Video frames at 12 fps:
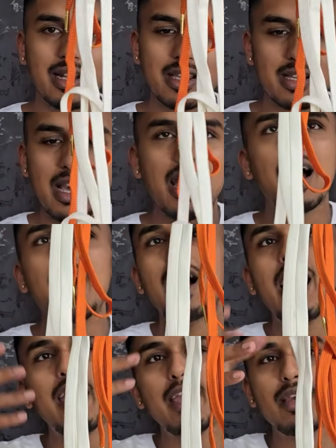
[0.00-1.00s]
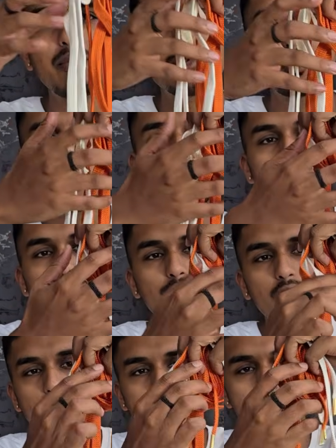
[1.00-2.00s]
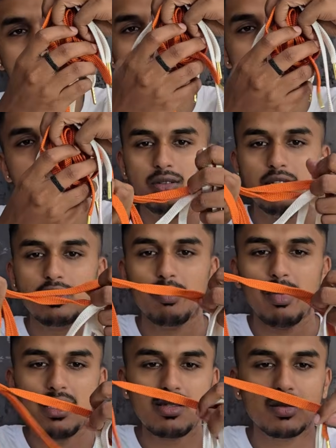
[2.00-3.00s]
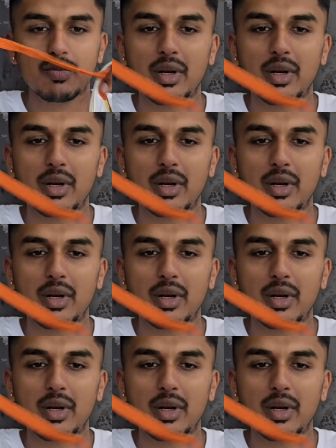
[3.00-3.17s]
Like, I am sorry for just this mess,